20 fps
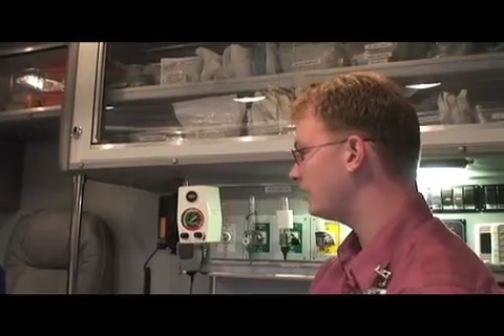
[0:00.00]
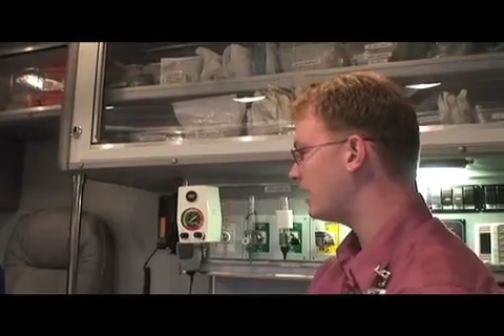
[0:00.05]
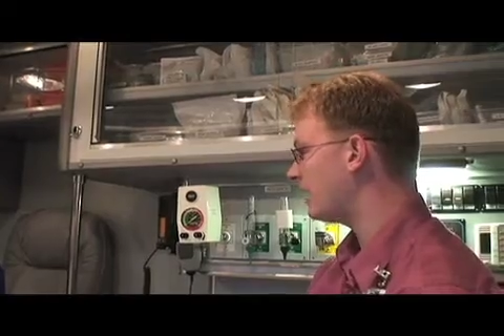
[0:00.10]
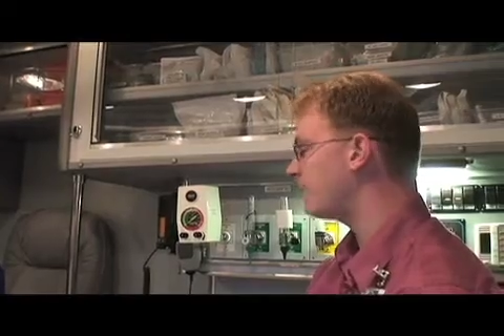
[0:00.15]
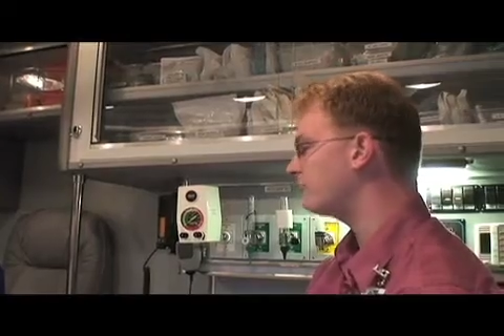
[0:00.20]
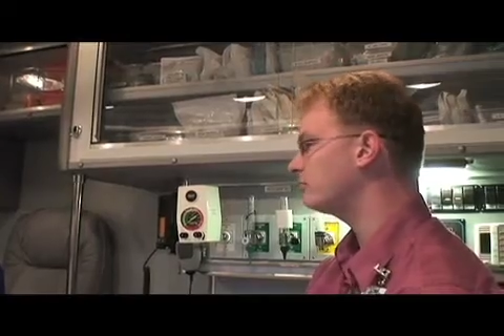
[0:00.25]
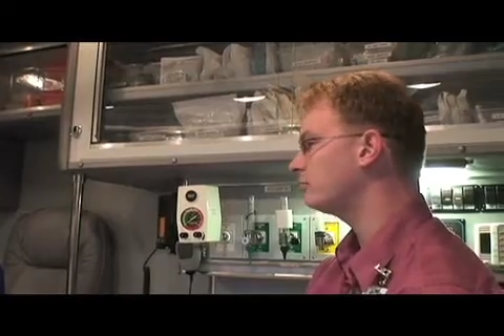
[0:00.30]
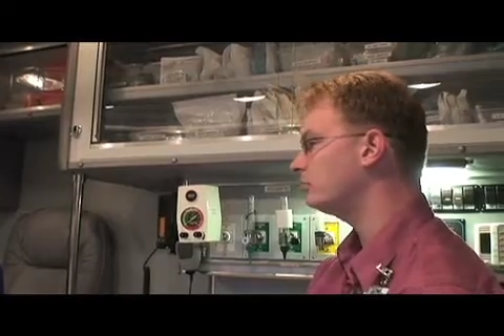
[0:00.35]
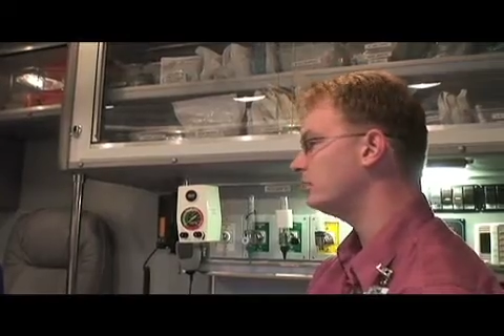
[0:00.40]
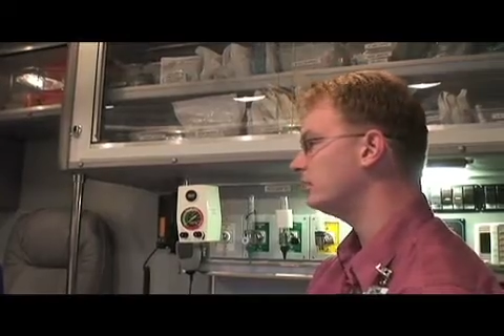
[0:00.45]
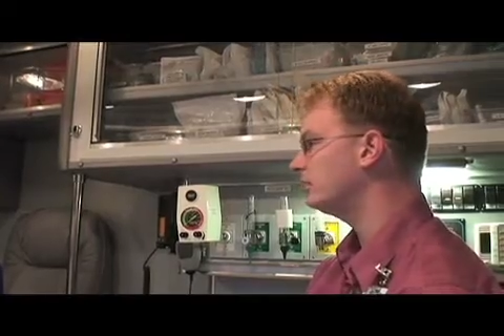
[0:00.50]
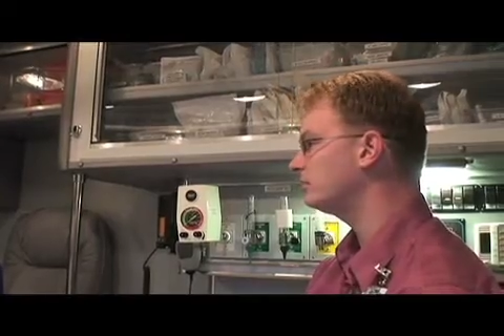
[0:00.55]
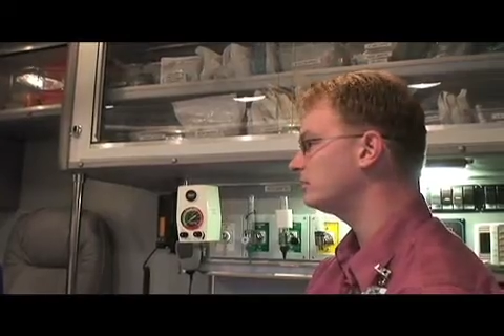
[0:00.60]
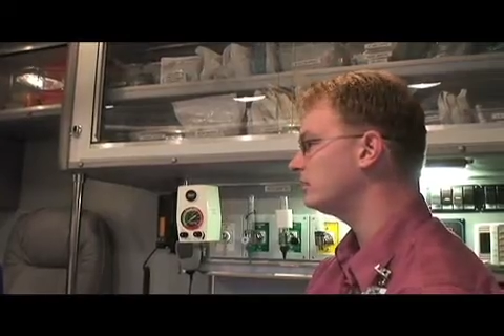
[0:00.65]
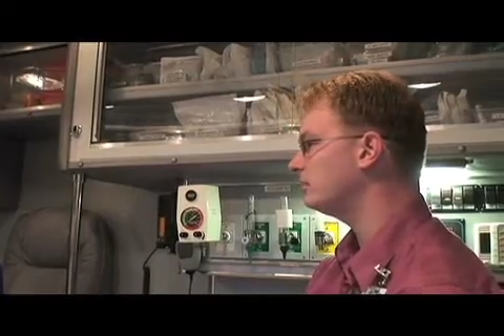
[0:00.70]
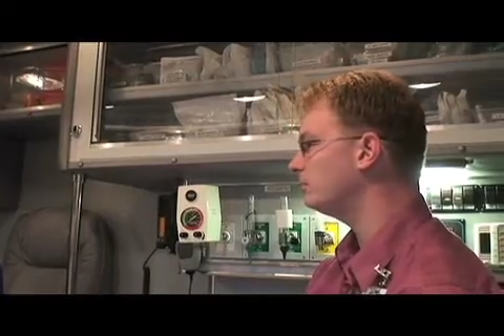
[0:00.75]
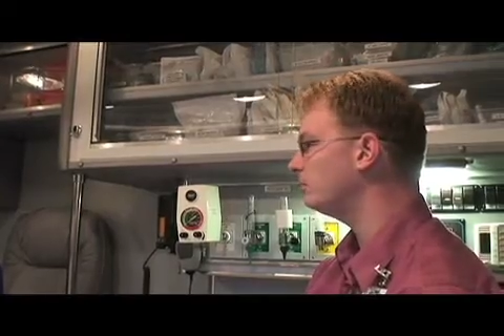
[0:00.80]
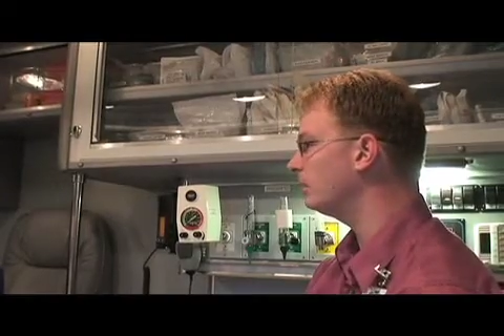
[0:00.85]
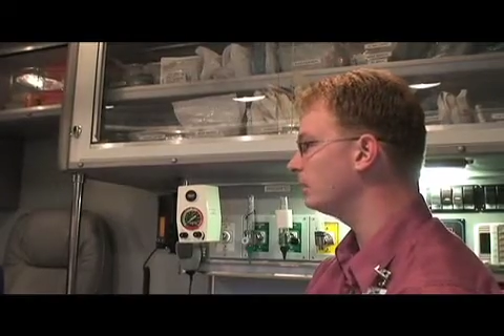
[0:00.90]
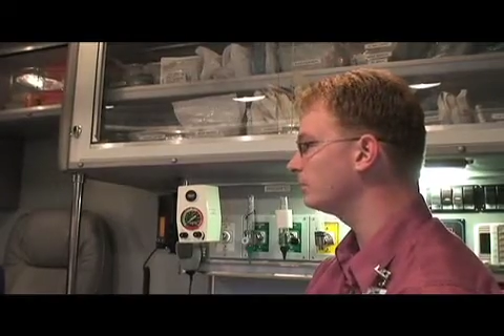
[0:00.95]
they have to be in a
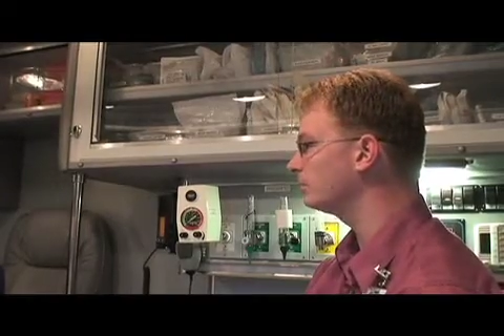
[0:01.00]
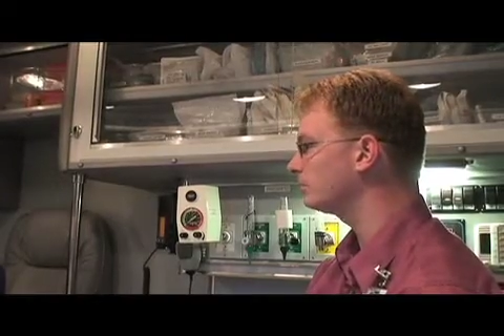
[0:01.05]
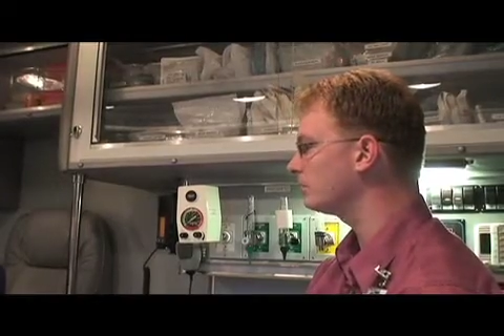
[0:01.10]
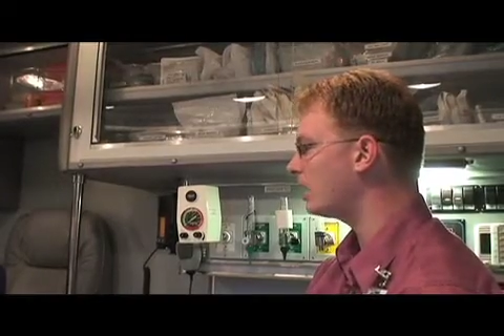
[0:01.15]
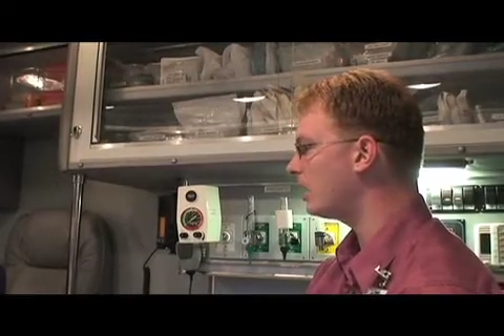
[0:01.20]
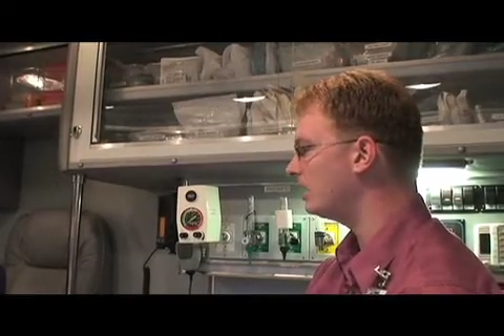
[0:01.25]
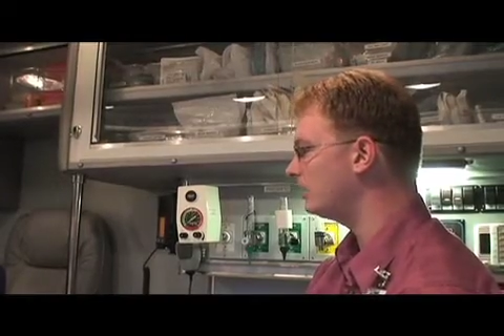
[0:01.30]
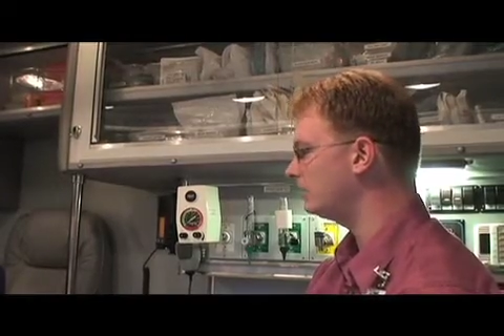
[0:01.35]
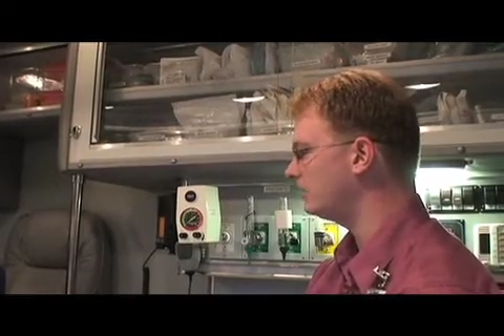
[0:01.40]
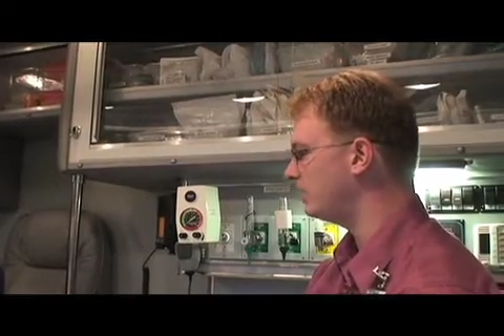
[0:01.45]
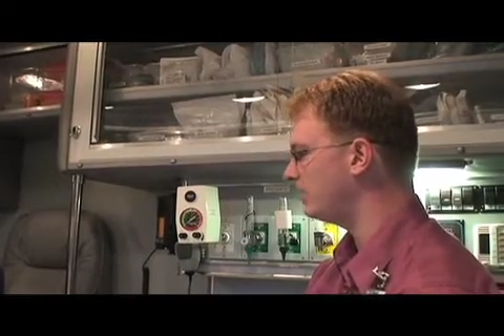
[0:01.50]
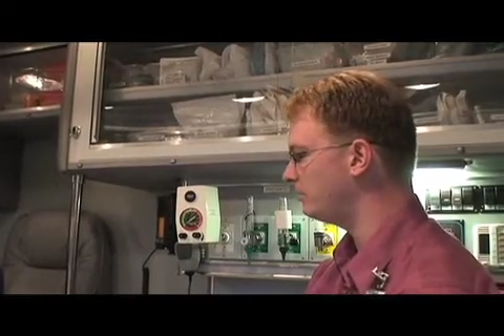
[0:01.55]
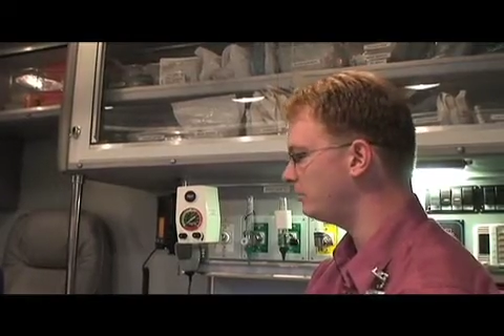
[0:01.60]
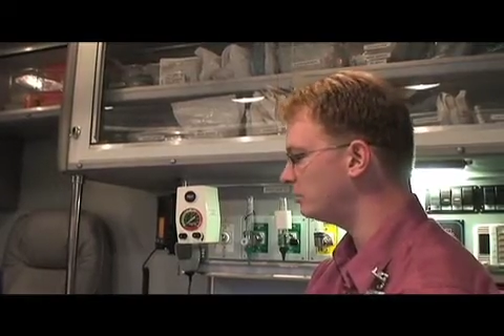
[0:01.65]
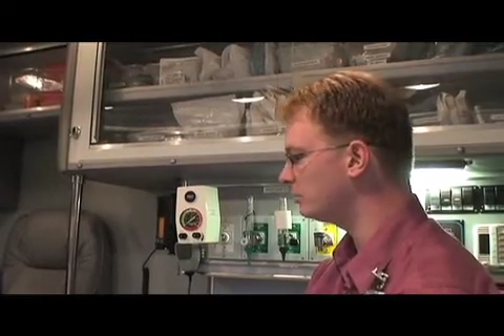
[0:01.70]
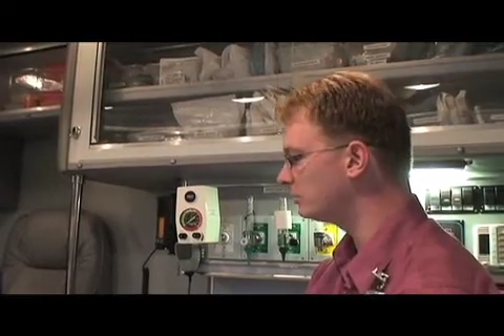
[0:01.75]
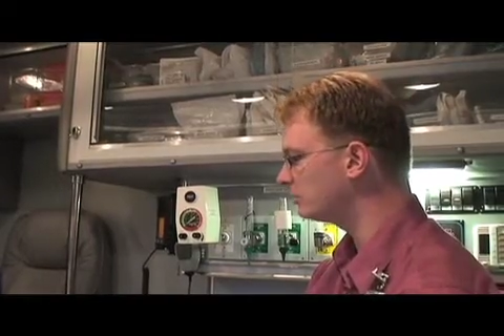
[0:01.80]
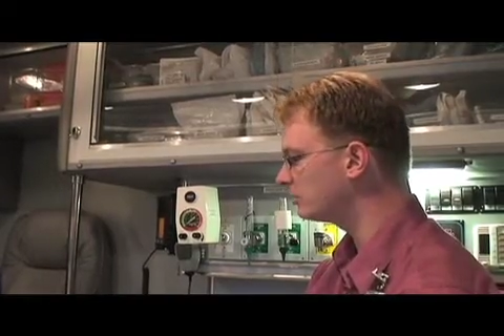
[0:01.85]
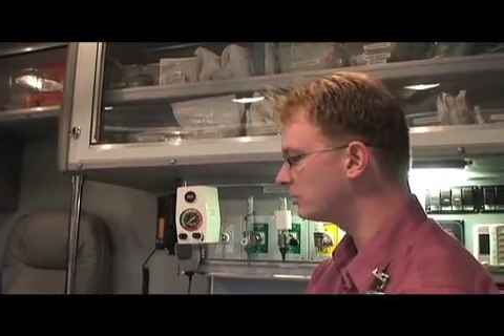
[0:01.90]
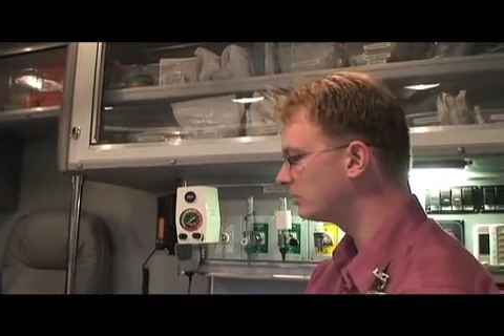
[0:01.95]
seat belt to ride in the
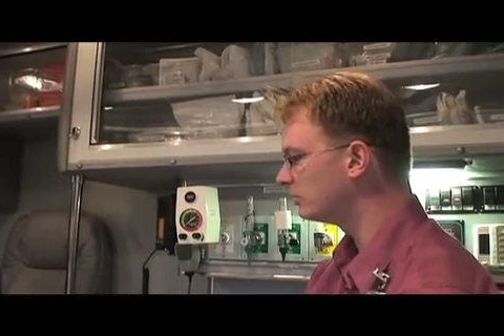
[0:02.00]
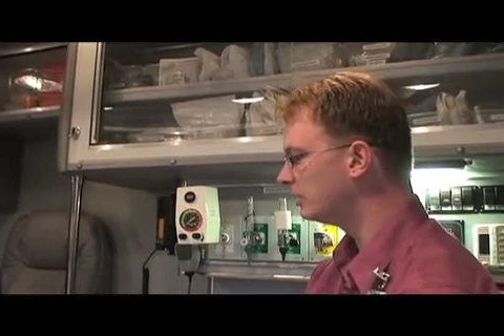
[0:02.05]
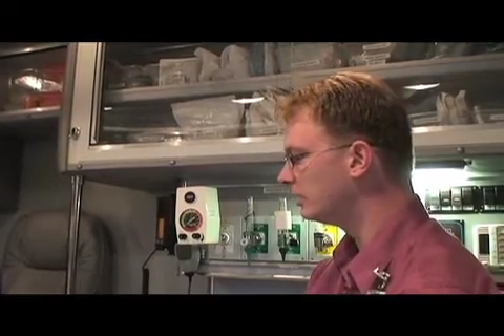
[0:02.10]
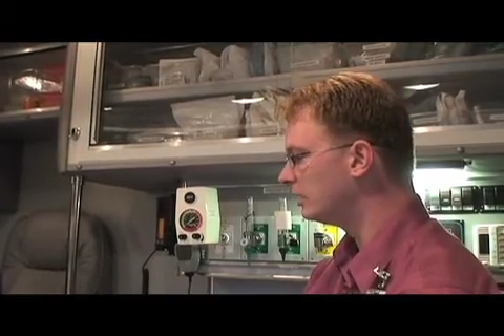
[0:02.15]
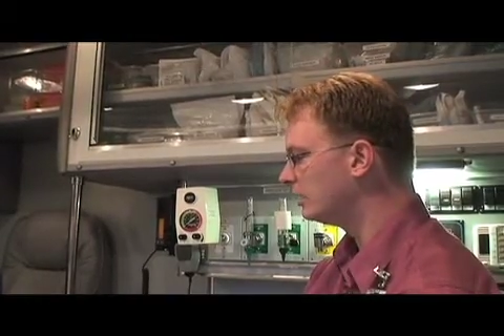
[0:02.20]
ambulance.